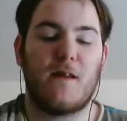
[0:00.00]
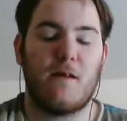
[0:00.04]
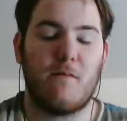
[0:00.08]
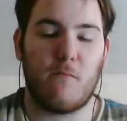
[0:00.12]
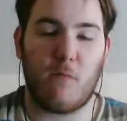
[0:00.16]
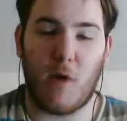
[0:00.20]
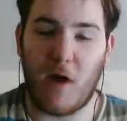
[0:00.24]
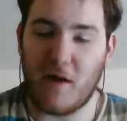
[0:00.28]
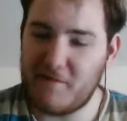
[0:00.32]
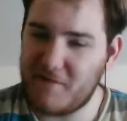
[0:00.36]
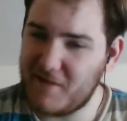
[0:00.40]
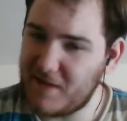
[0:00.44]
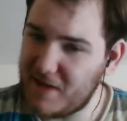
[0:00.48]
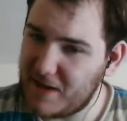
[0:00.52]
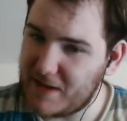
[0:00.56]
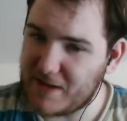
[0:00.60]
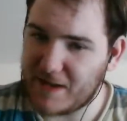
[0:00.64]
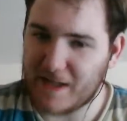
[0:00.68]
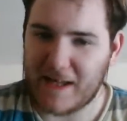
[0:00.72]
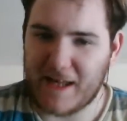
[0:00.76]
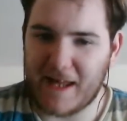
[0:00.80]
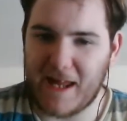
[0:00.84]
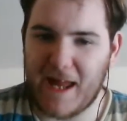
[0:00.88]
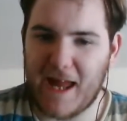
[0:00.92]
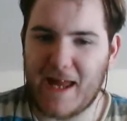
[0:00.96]
watching it
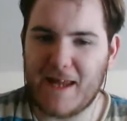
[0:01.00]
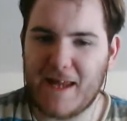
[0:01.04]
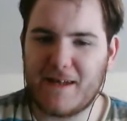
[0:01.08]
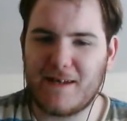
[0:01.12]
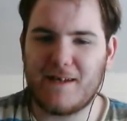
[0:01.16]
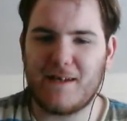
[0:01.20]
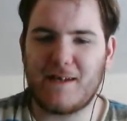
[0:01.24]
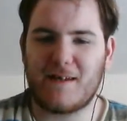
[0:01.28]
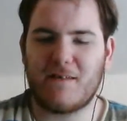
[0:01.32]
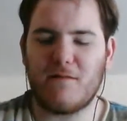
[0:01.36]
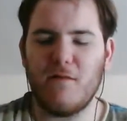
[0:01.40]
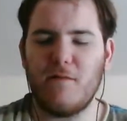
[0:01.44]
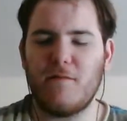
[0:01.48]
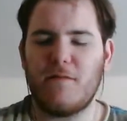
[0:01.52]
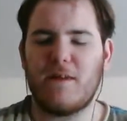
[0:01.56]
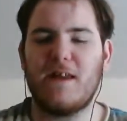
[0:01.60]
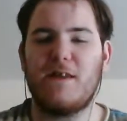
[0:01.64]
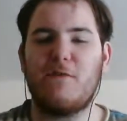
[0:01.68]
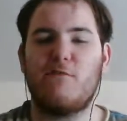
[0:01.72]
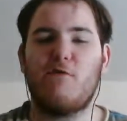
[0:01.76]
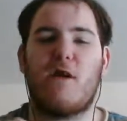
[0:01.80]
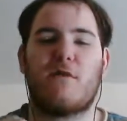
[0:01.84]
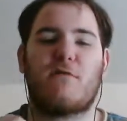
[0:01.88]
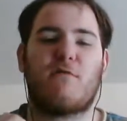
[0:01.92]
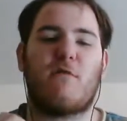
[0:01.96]
again, it's one thing
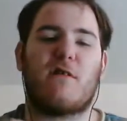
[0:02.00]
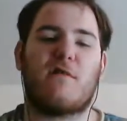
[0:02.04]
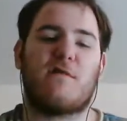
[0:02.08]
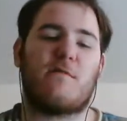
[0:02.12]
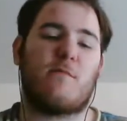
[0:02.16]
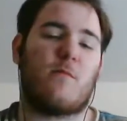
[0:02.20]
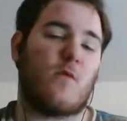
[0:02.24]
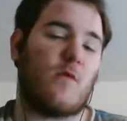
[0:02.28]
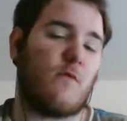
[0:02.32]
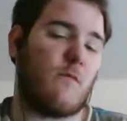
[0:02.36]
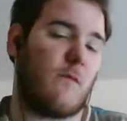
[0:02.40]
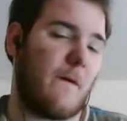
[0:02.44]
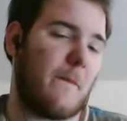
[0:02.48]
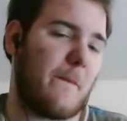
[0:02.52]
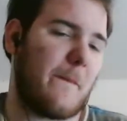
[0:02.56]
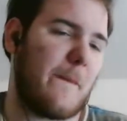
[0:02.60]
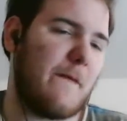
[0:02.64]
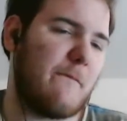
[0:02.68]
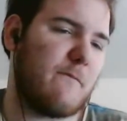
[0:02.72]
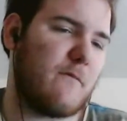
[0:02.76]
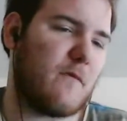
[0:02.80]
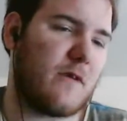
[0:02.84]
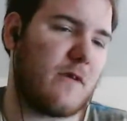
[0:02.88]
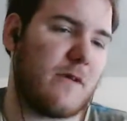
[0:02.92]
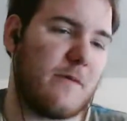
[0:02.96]
you do have to watch more than one
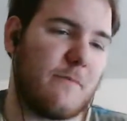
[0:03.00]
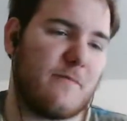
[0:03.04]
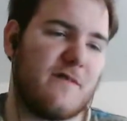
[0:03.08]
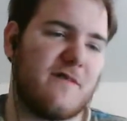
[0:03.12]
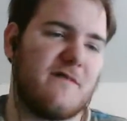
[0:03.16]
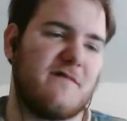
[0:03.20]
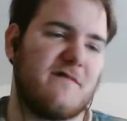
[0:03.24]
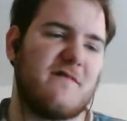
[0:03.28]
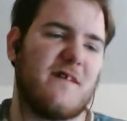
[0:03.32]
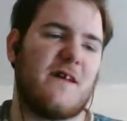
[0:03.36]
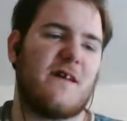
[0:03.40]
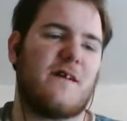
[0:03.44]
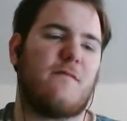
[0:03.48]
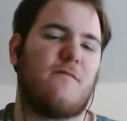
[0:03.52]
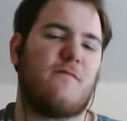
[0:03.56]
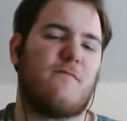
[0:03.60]
if you want to appreciate it.